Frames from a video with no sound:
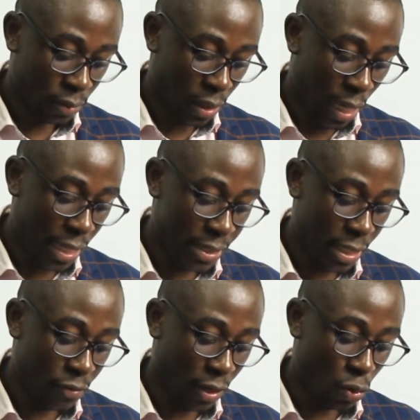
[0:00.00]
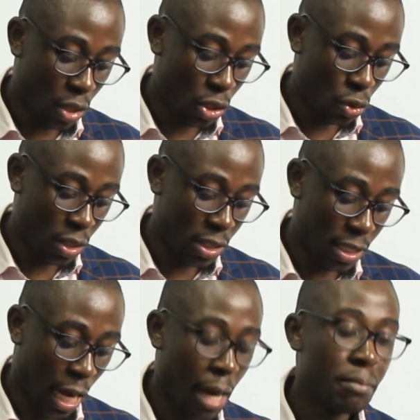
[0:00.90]
asset valuation is
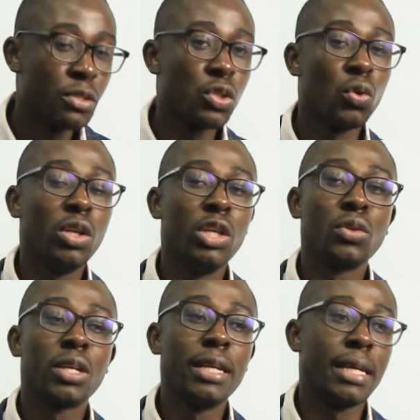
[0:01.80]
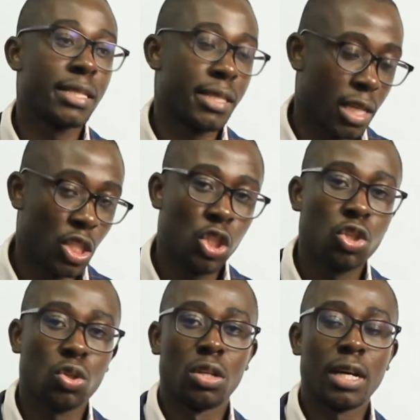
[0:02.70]
absolutely
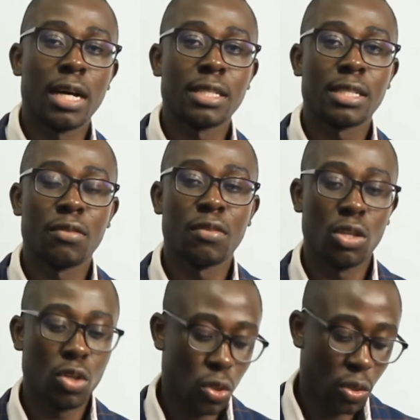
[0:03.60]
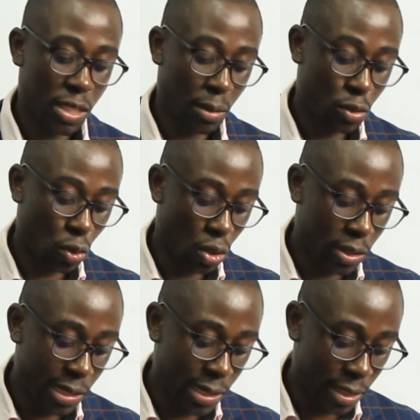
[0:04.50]
essential. Asset valuation is
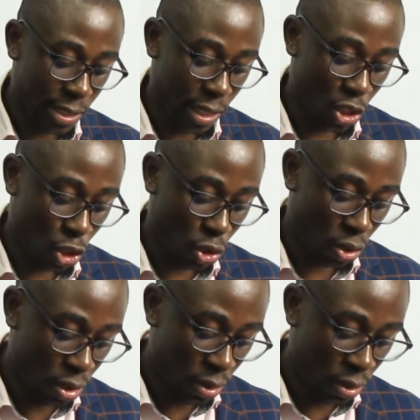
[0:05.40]
absolutely essential.